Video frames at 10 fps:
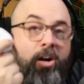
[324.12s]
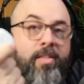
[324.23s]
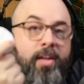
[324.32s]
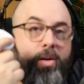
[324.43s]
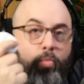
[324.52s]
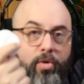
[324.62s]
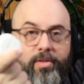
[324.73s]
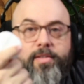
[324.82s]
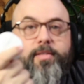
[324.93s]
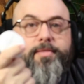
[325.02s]
Are they
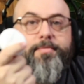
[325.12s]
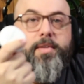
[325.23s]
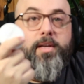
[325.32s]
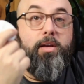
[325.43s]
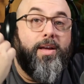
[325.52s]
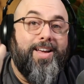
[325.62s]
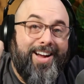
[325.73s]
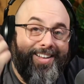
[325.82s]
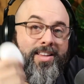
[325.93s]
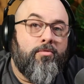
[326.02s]
worth it?
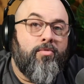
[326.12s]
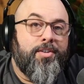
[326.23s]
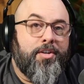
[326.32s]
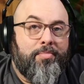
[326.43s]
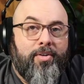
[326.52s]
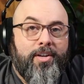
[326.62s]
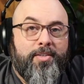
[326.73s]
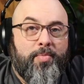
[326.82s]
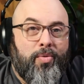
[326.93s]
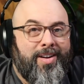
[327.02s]
At the original
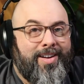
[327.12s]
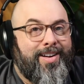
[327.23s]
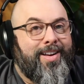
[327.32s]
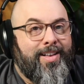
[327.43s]
price point,